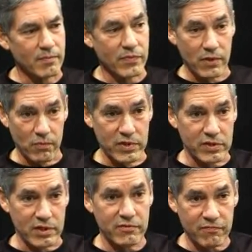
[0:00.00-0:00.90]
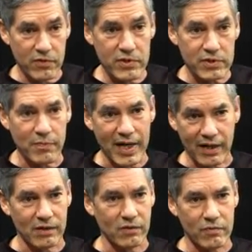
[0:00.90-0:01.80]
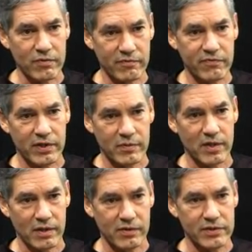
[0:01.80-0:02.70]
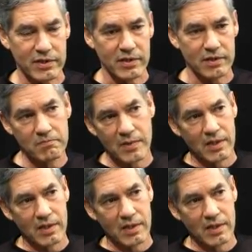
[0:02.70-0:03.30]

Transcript: there was this first battle over the fundamentals in